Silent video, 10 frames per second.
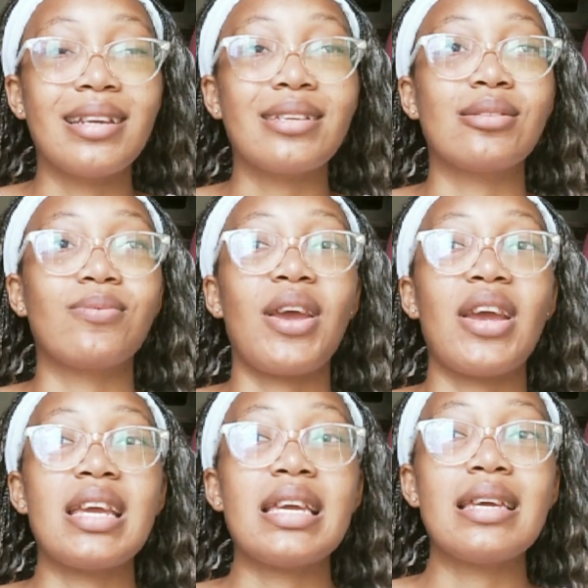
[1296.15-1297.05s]
It is
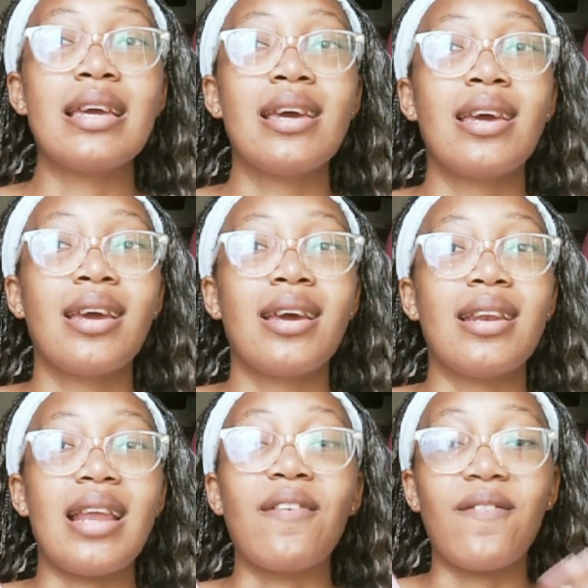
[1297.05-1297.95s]
very
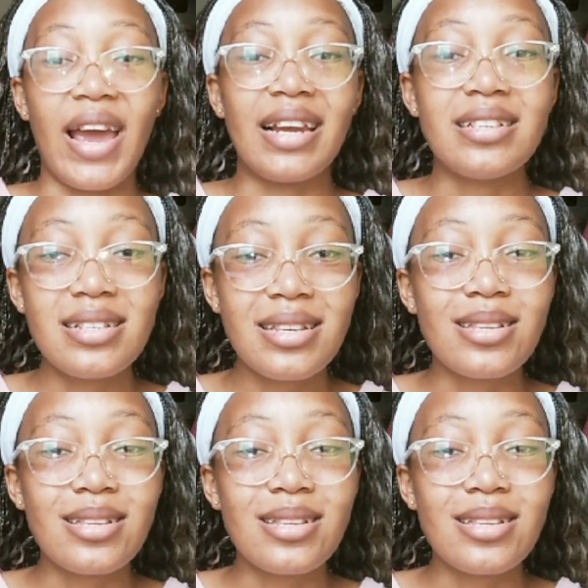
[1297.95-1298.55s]
non-violent,